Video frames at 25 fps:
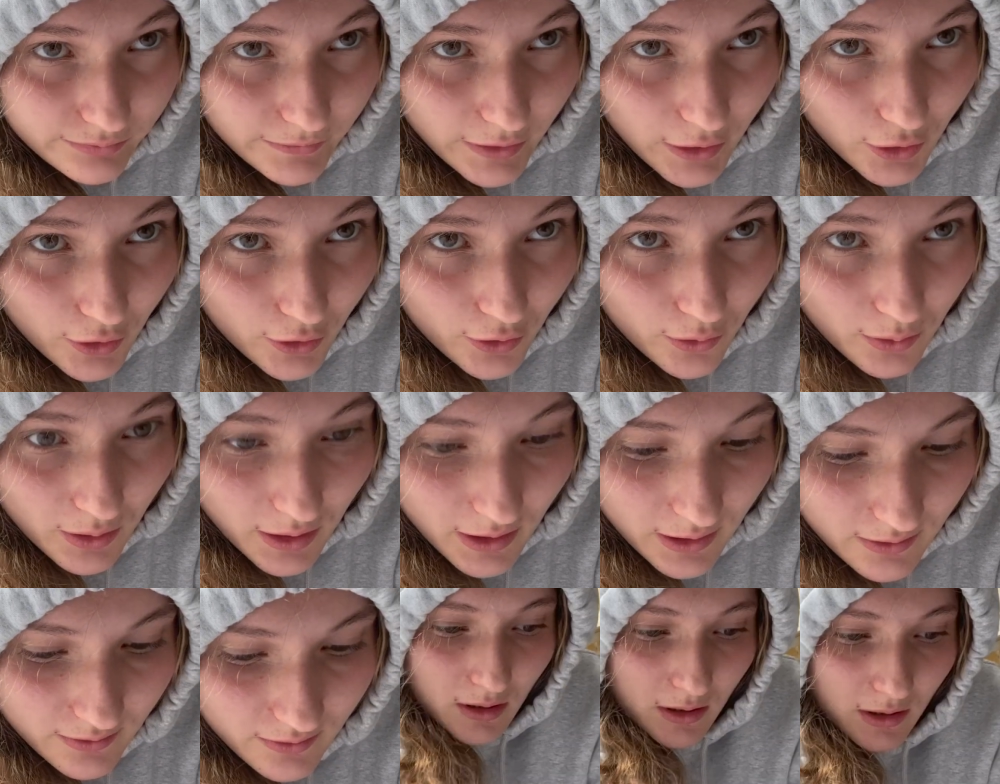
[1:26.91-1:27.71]
I don't know what
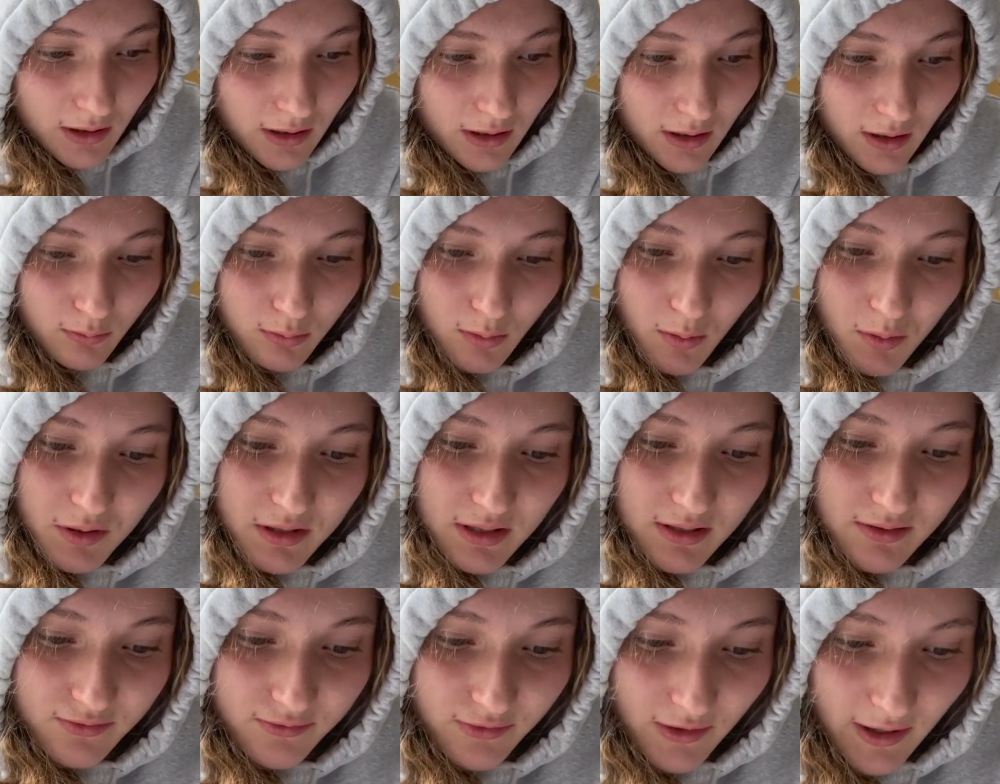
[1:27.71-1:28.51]
that is. What were
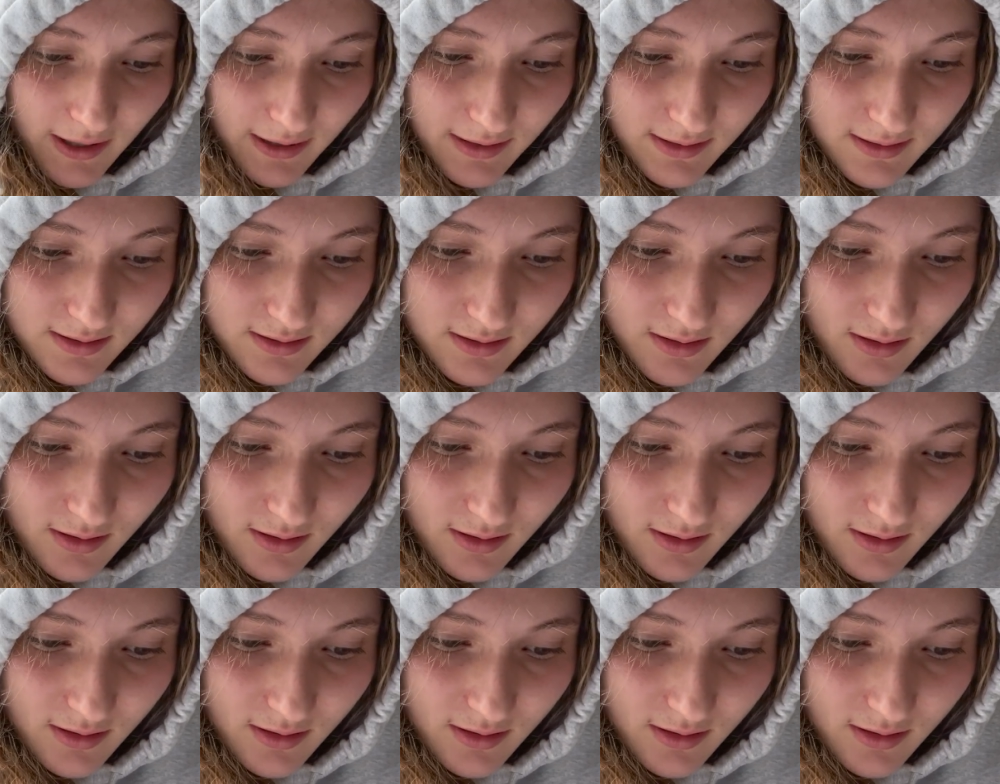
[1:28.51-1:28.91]
the effects?